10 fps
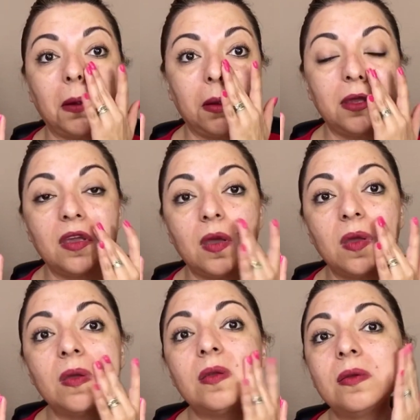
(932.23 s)

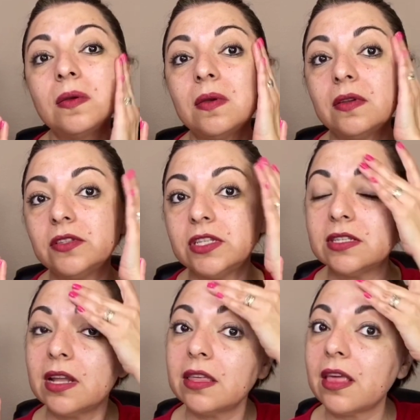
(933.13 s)
Okay, just
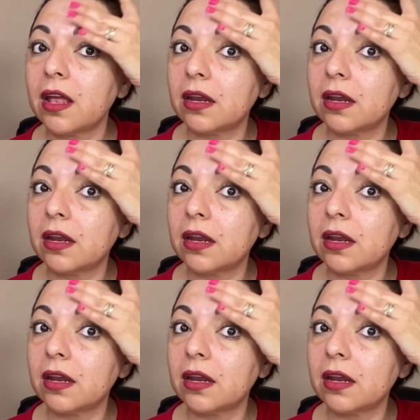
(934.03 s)
like that.